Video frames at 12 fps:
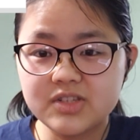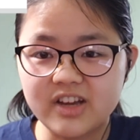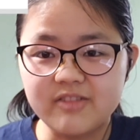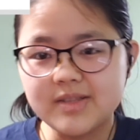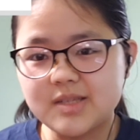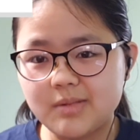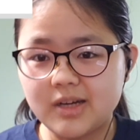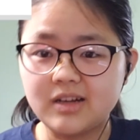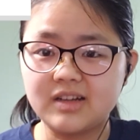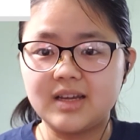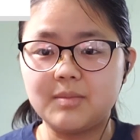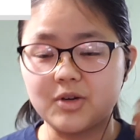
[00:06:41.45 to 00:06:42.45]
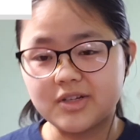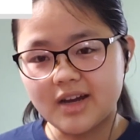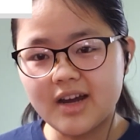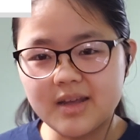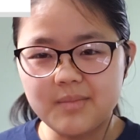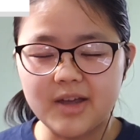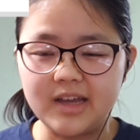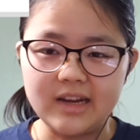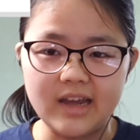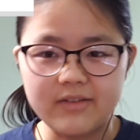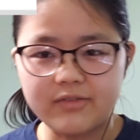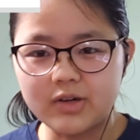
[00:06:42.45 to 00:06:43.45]
I've been spending a lot more time and
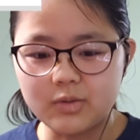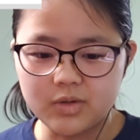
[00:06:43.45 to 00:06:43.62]
effort,